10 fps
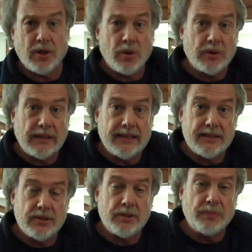
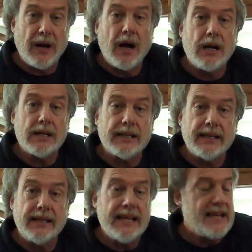tonally to
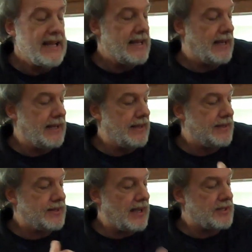mahogany.
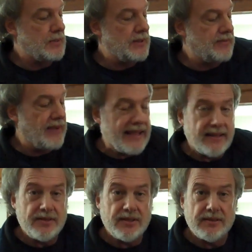It's got some
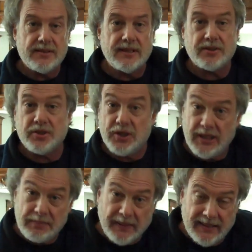advantages. It's
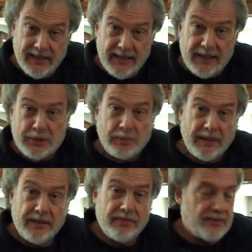cheap, it's
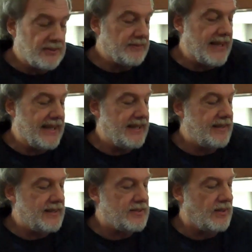plentiful,
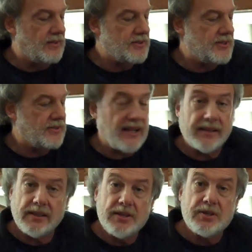and it's also got
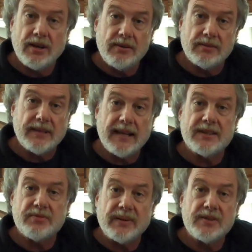a good tone, and
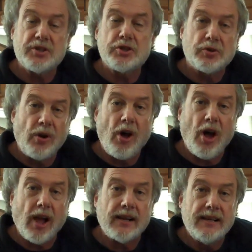it's very
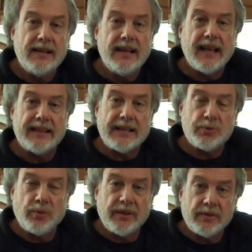strong. And
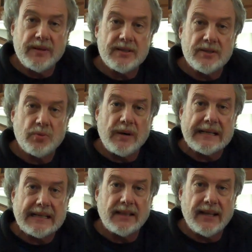that's one of the reasons
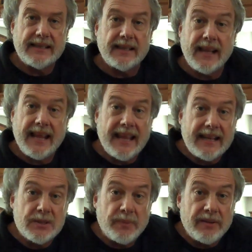why I like it.
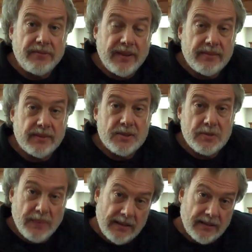And it's my favorite
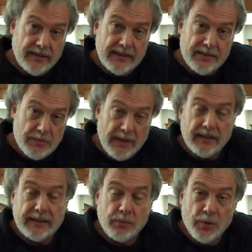
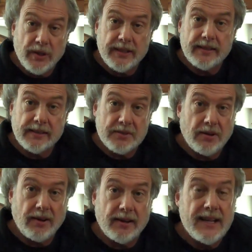smelling wood in a
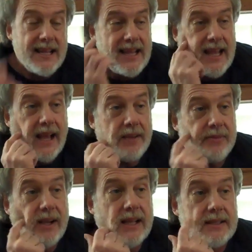guitar.
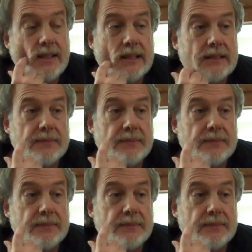I've got